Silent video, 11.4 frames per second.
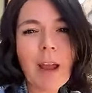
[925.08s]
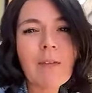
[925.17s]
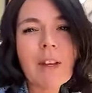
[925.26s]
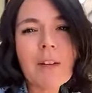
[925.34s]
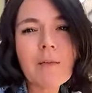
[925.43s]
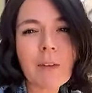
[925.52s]

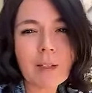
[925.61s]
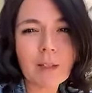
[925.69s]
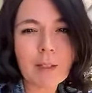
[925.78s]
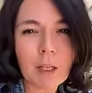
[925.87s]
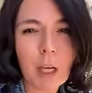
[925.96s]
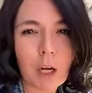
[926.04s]
an
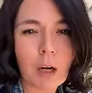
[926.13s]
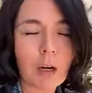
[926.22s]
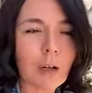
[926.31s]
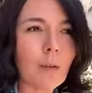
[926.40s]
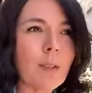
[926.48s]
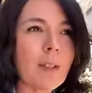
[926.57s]
investigator
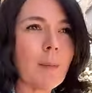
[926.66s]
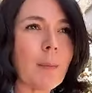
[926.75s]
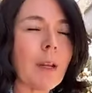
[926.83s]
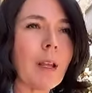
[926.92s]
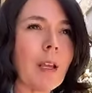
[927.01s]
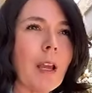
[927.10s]
who
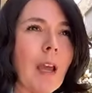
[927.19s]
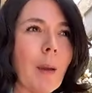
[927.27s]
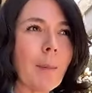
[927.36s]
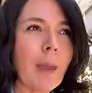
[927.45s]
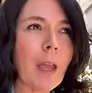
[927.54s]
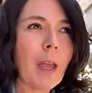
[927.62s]
somebody
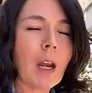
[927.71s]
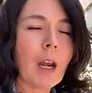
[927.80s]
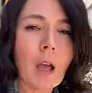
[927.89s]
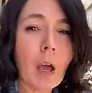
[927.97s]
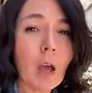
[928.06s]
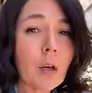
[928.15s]
paid
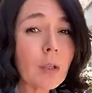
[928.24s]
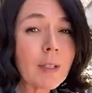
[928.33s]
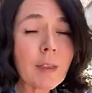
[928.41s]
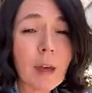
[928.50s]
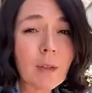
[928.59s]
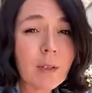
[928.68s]
hundreds of
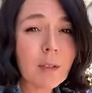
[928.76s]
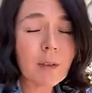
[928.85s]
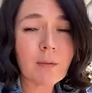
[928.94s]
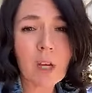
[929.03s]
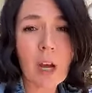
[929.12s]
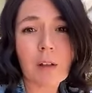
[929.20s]
thousands
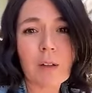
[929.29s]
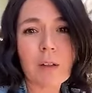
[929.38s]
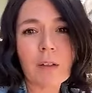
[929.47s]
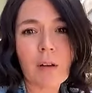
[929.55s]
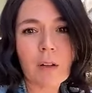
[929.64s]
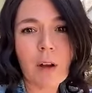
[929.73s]
of dollars
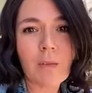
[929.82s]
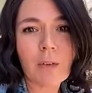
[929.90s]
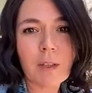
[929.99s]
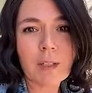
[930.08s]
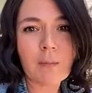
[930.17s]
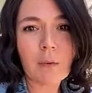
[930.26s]
to uncover
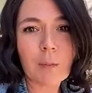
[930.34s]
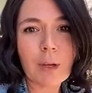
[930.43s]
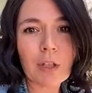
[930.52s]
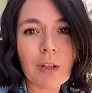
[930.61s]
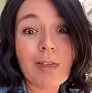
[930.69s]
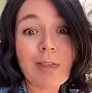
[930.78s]
this information.